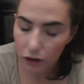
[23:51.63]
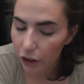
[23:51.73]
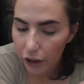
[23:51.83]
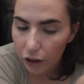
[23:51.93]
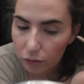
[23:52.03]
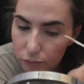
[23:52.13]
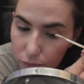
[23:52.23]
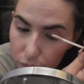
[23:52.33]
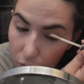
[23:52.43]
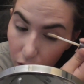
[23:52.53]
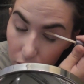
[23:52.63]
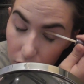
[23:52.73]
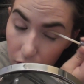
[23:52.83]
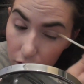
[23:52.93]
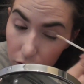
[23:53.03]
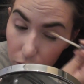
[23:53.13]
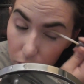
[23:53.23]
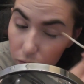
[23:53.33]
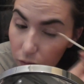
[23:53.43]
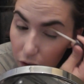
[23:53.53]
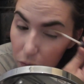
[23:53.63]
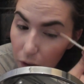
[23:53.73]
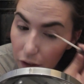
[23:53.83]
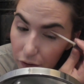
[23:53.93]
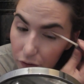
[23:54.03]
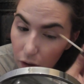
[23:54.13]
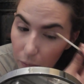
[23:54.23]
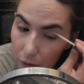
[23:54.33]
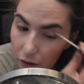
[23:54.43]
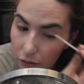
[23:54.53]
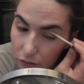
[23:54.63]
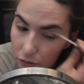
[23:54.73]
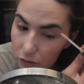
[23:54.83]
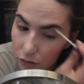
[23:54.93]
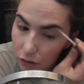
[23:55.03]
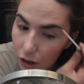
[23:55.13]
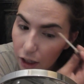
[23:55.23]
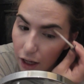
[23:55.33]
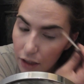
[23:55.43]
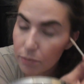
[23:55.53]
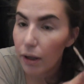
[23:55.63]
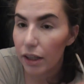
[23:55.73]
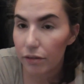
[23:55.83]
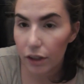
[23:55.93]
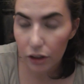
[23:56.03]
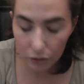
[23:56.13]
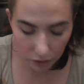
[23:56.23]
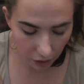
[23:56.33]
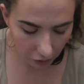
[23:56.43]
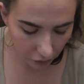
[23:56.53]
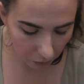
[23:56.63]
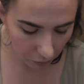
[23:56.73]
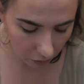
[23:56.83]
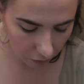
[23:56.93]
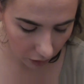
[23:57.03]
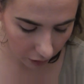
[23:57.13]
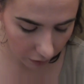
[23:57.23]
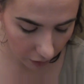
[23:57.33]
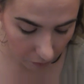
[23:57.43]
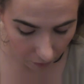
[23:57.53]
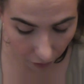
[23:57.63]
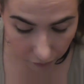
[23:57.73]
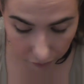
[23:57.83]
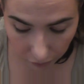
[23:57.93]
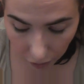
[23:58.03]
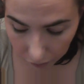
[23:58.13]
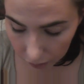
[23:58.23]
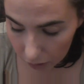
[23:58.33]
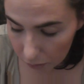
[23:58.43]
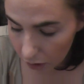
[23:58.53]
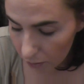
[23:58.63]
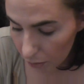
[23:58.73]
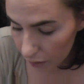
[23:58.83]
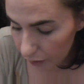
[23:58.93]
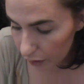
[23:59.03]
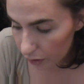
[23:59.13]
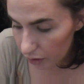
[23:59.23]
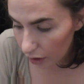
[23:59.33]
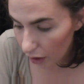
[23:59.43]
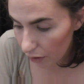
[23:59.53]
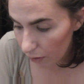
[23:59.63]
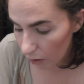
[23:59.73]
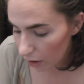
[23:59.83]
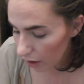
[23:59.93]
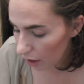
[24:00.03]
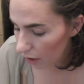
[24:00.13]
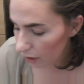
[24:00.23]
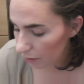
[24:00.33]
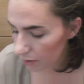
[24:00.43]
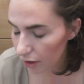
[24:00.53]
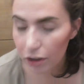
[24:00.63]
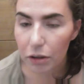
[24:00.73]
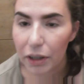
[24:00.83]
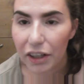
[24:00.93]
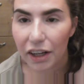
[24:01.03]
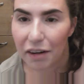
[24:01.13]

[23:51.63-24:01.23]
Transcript: So yeah, that's why there's not been as many videos as I would have liked. I've definitely put up more videos than I thought I had. I was like, oh my god, I